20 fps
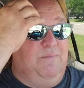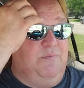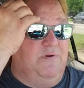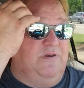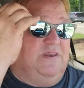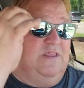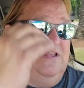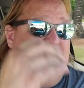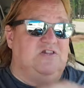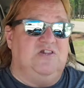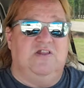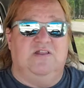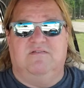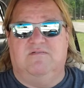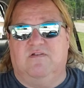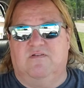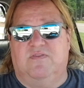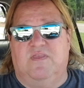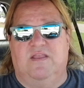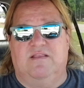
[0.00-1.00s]

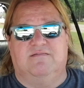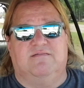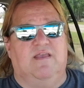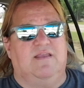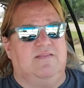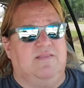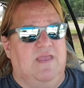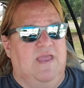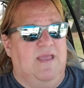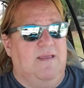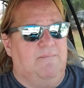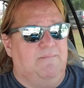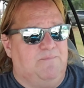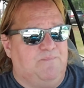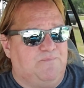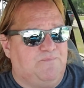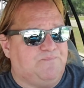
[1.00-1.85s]
predictions or things like that,